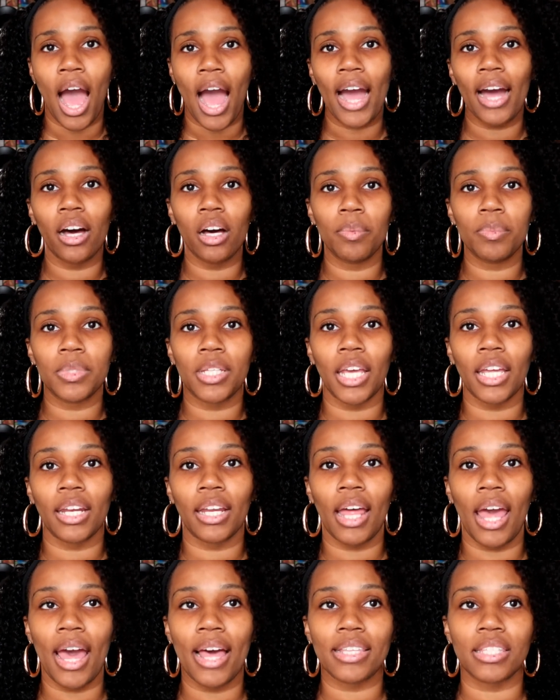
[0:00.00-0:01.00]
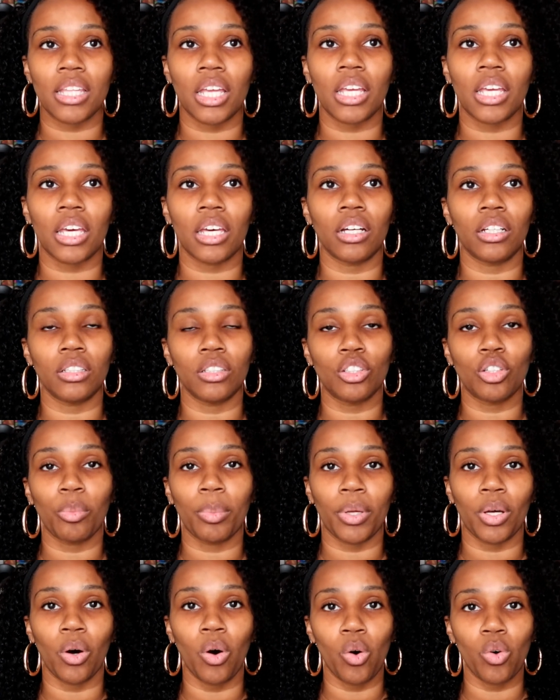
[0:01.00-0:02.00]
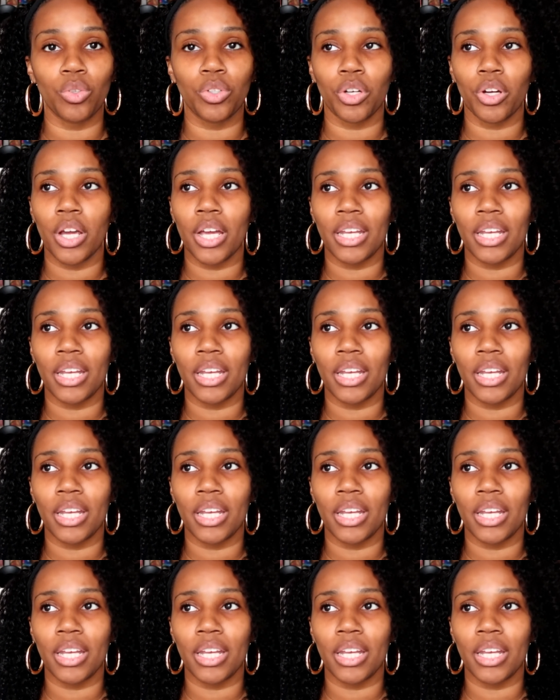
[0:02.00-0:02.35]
I update it as they get a little bit older,